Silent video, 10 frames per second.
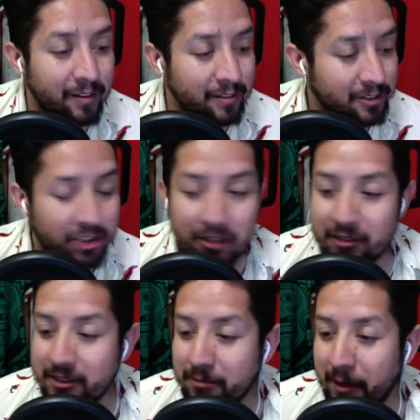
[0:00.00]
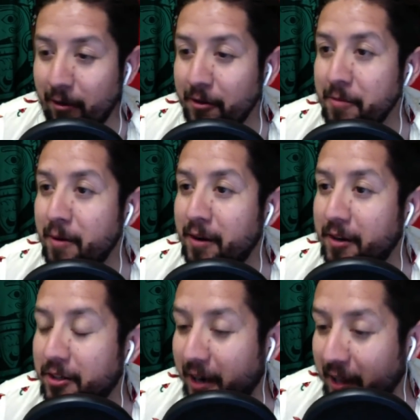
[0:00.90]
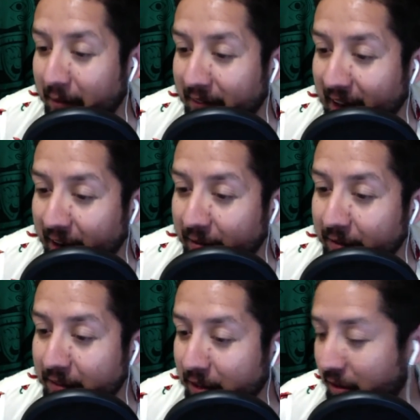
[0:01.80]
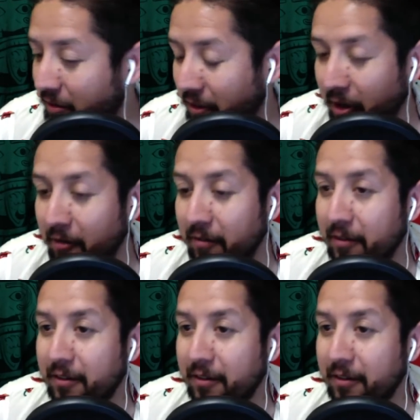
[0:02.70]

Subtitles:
Chivas spend all your money to try to get Vela to go.